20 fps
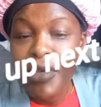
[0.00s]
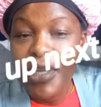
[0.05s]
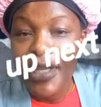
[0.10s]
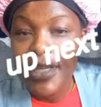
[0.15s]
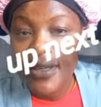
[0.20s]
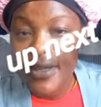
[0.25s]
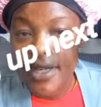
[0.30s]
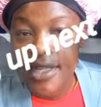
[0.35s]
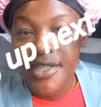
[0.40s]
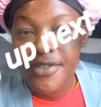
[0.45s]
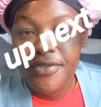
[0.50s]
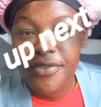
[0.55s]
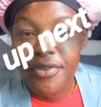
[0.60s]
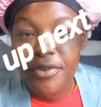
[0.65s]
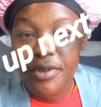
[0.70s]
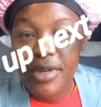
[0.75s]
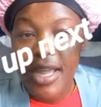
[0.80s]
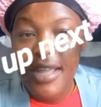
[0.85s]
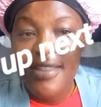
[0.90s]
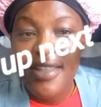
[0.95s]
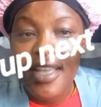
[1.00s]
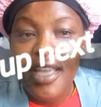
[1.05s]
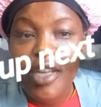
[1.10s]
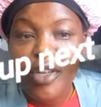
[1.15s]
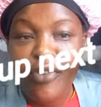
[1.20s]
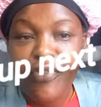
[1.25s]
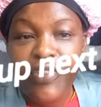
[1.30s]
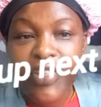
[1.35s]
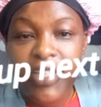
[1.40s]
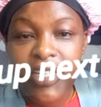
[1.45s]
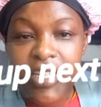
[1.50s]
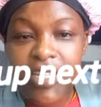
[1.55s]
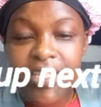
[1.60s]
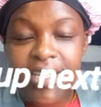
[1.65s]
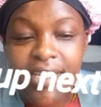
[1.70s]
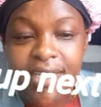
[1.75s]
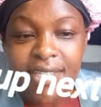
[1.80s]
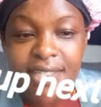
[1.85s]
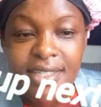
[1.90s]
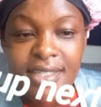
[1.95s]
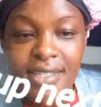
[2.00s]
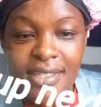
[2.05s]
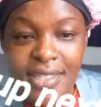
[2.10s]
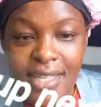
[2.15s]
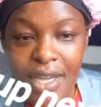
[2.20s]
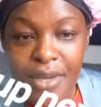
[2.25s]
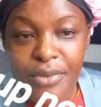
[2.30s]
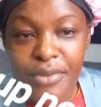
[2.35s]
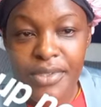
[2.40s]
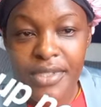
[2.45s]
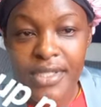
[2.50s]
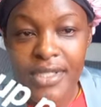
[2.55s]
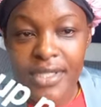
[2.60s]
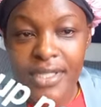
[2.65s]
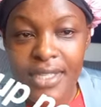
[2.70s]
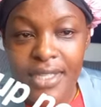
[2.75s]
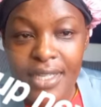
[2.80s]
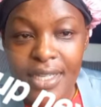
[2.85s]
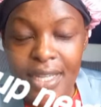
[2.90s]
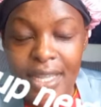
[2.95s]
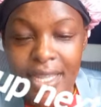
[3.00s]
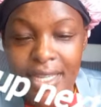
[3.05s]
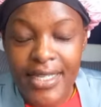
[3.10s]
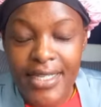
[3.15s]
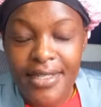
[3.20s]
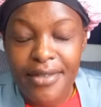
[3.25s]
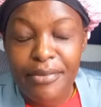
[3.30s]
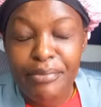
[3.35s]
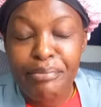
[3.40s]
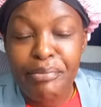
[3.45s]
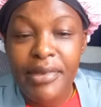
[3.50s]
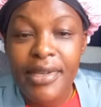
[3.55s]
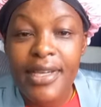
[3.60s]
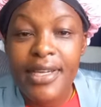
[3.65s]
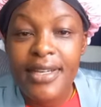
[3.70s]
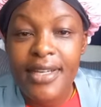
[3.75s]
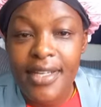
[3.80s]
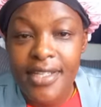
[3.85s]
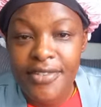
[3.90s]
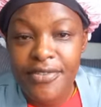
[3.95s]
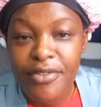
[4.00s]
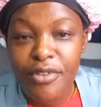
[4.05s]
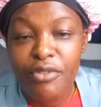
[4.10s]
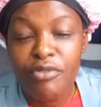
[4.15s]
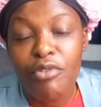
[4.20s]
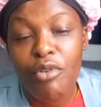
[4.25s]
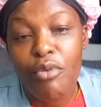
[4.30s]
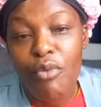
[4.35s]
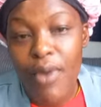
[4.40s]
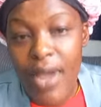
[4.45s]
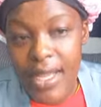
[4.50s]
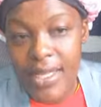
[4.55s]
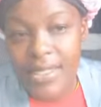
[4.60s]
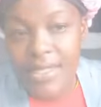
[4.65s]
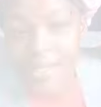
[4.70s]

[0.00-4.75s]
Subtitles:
be grateful. At the end of the day, just sit down and be grateful for what.